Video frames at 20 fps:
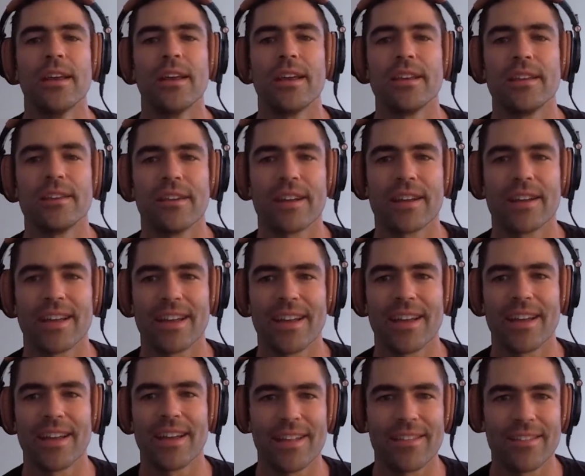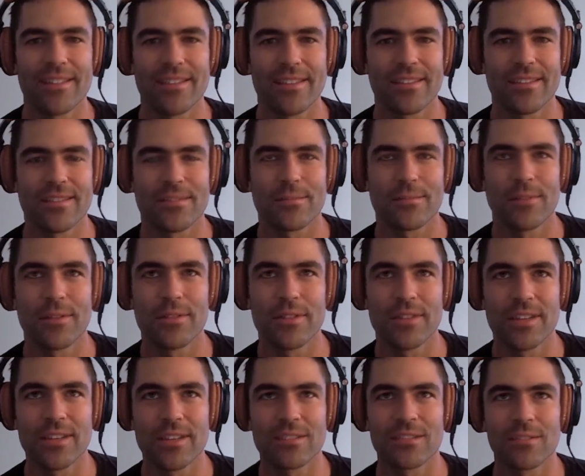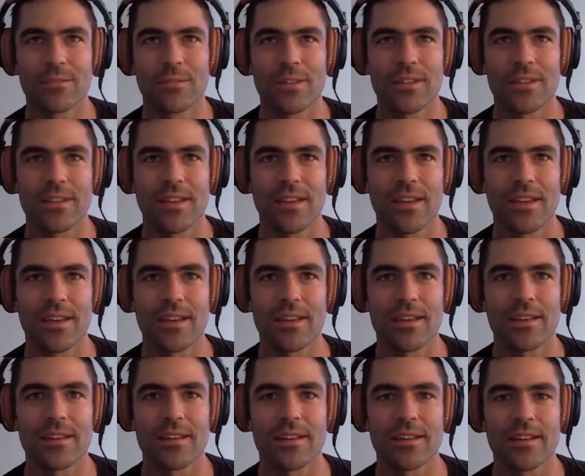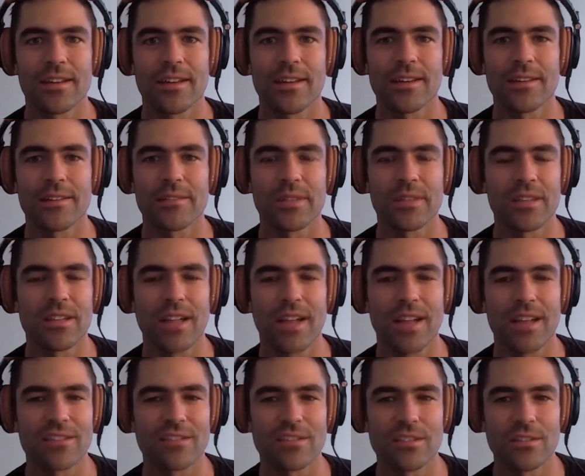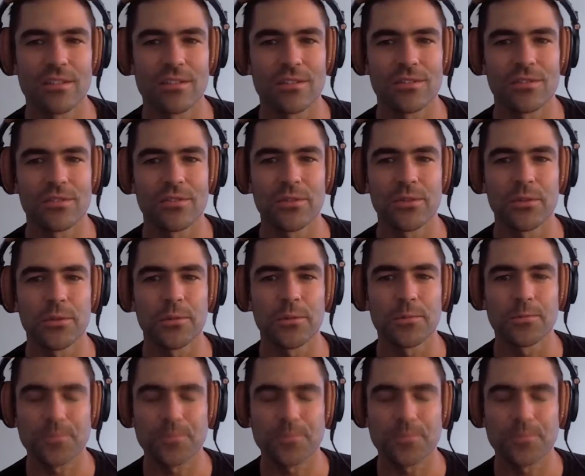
You know, I kind of had this revelation one day in the last year or two.